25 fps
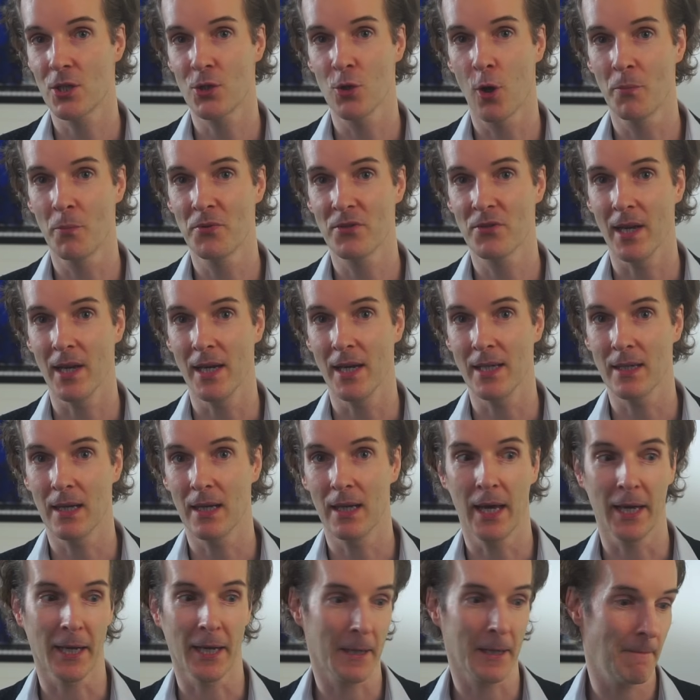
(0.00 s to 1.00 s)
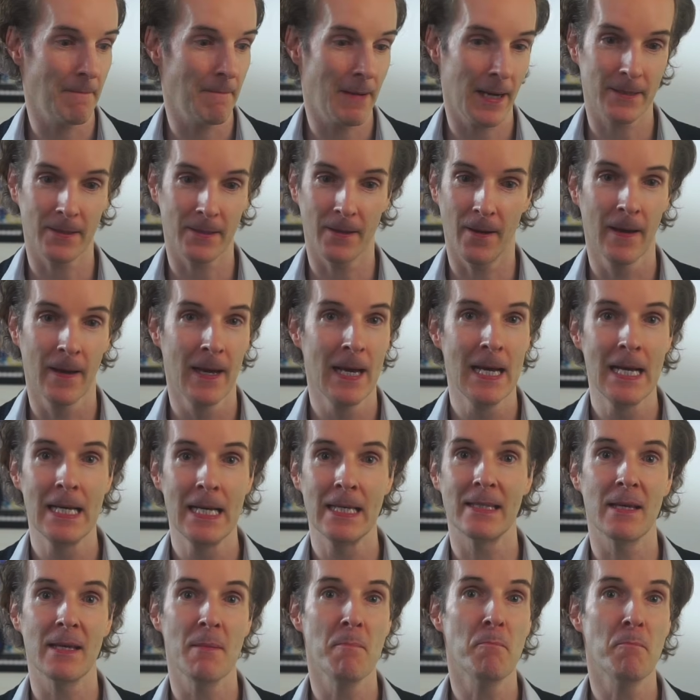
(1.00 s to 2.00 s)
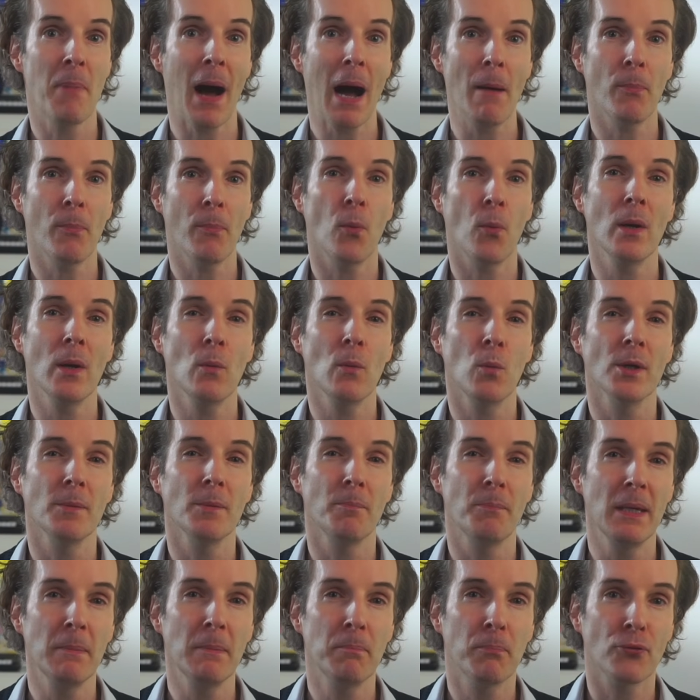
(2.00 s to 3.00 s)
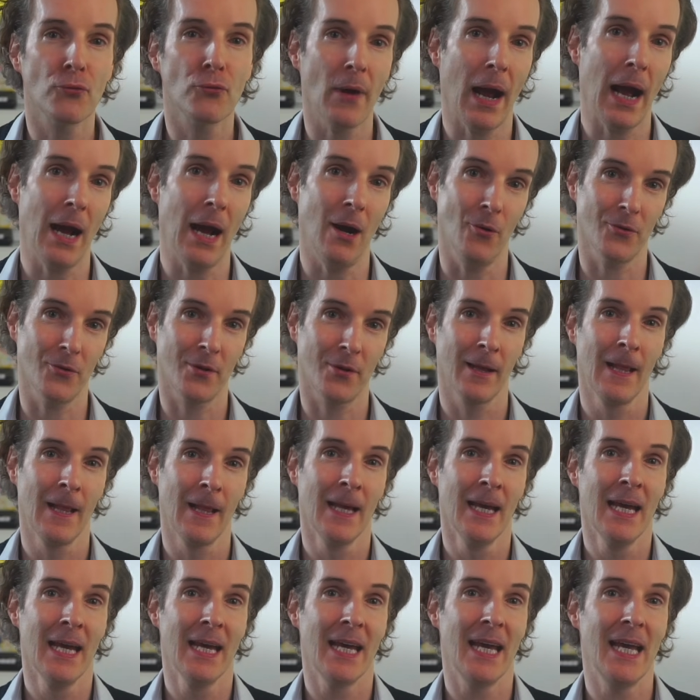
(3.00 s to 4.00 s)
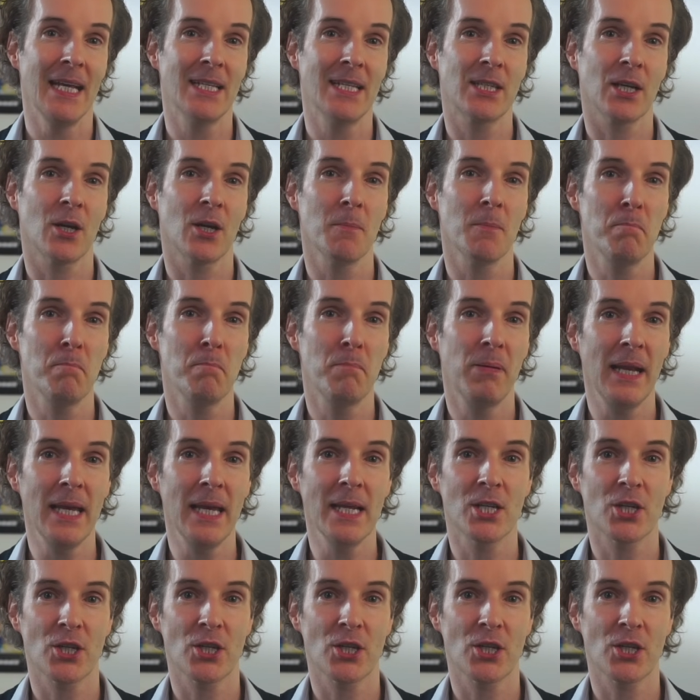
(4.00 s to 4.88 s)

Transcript: jobs data like, I don't know, Zimbabwe would be proud. It's a complete